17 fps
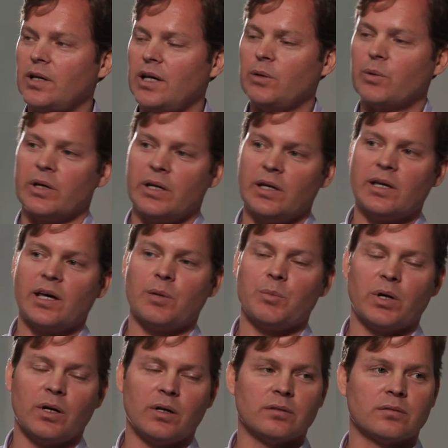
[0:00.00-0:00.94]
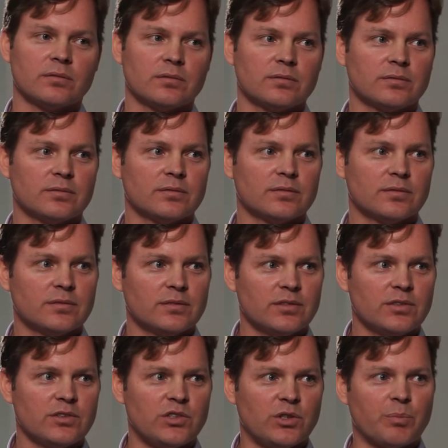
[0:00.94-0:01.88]
Anyway, he came in
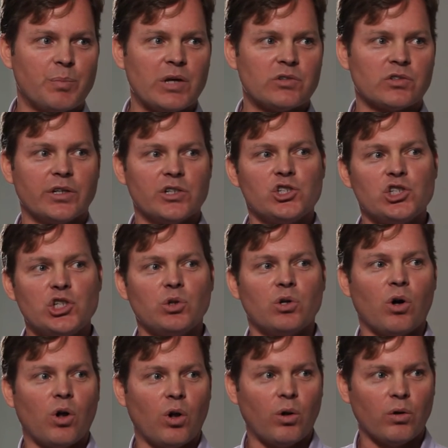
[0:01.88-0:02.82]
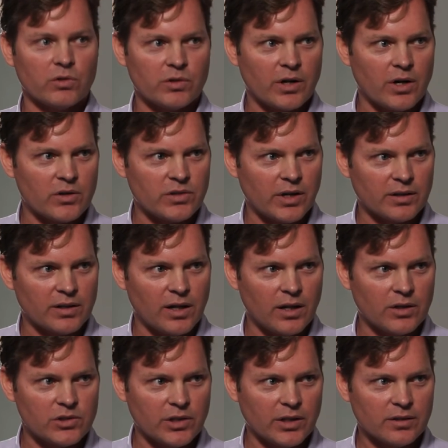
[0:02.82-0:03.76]
to basically shoot holes in our
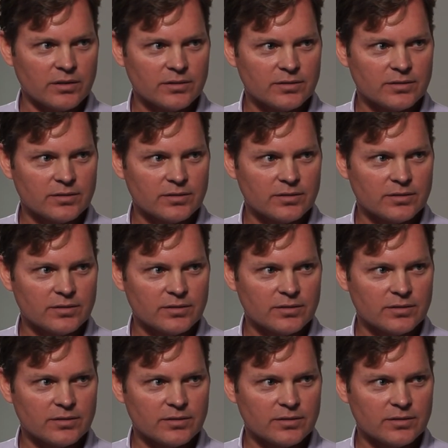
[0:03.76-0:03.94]
technology.